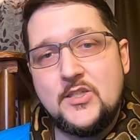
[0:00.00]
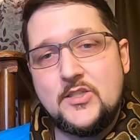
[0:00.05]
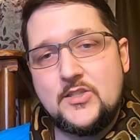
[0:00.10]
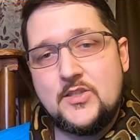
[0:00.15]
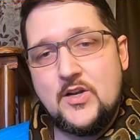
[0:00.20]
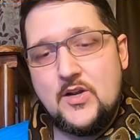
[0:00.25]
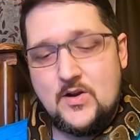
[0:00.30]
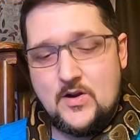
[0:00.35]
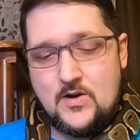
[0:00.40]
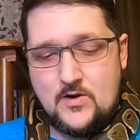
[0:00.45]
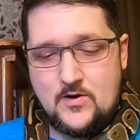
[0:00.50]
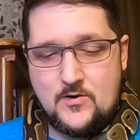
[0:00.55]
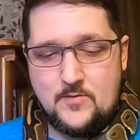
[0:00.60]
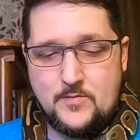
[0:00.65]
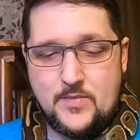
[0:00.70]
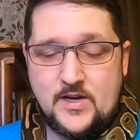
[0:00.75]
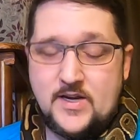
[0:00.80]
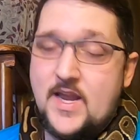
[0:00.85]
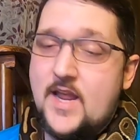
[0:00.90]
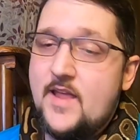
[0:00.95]

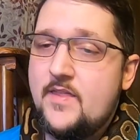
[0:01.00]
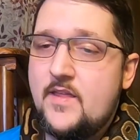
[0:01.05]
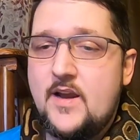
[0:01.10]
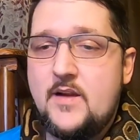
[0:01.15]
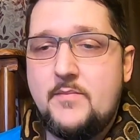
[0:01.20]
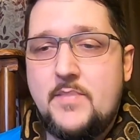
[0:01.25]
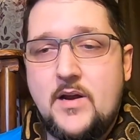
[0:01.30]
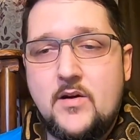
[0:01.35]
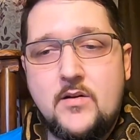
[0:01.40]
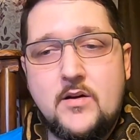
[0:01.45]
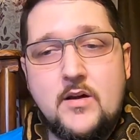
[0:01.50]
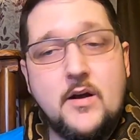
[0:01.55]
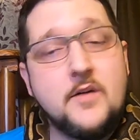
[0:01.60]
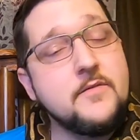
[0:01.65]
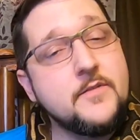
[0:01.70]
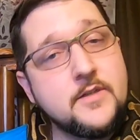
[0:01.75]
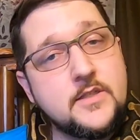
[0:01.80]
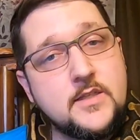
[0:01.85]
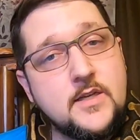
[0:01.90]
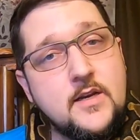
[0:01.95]
So, but yeah, that about
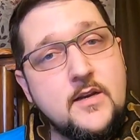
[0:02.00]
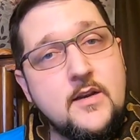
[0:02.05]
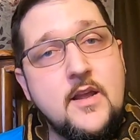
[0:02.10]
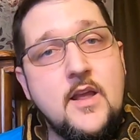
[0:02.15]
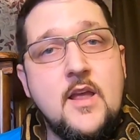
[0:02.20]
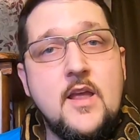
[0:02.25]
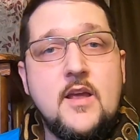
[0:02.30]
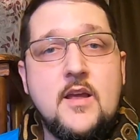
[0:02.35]
covers it.